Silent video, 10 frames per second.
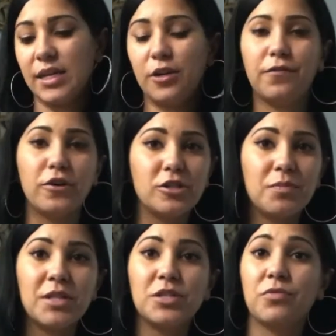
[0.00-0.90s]
your first
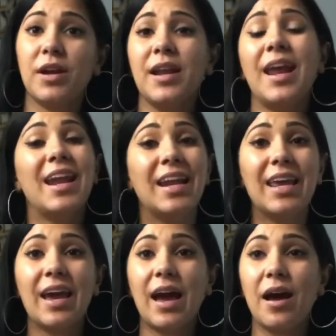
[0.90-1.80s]
month's rent, and
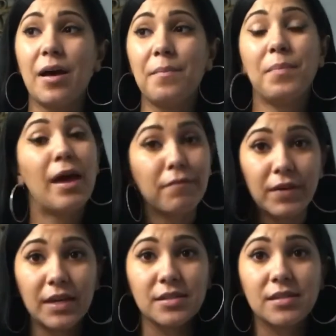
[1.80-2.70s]
any pet
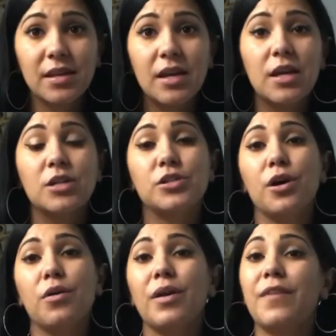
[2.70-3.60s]
fees.
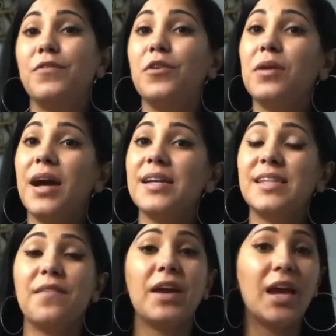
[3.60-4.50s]
So if you guys
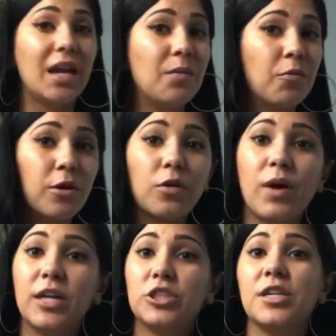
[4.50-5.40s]
have any more
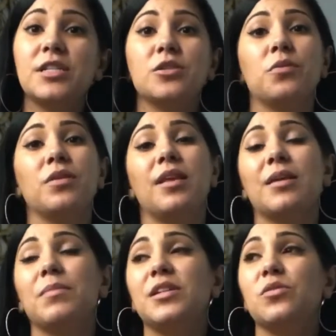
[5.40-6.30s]
questions or would like
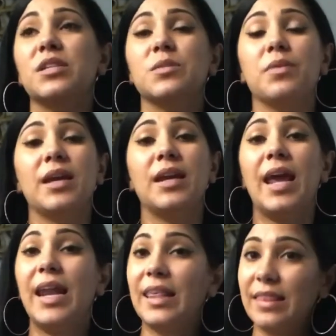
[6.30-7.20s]
me to explain
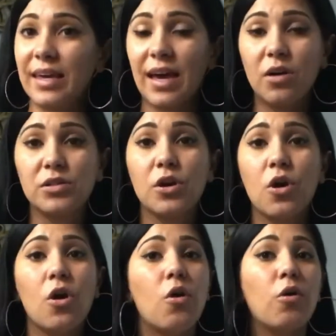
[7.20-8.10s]
anything else
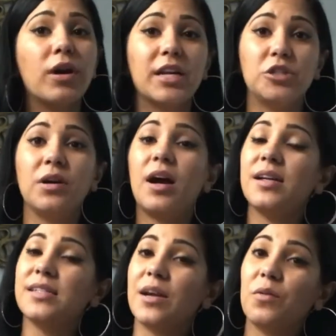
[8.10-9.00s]
or get you in
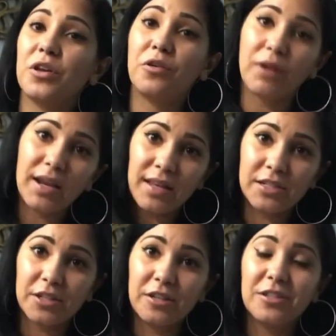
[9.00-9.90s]
contact with a great
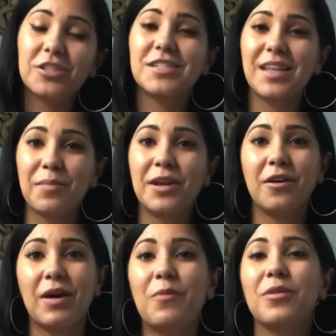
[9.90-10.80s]
lender, just let me know.
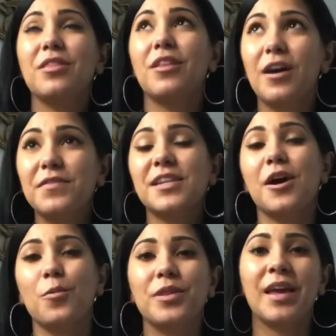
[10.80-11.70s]
I would love to
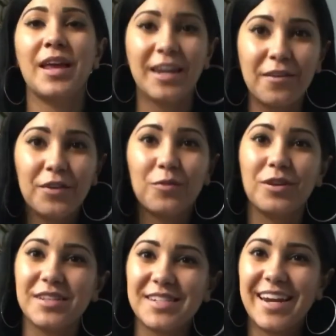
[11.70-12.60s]
help with any of your real
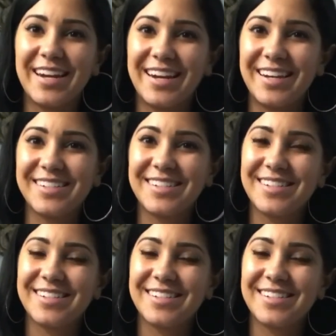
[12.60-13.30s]
estate needs.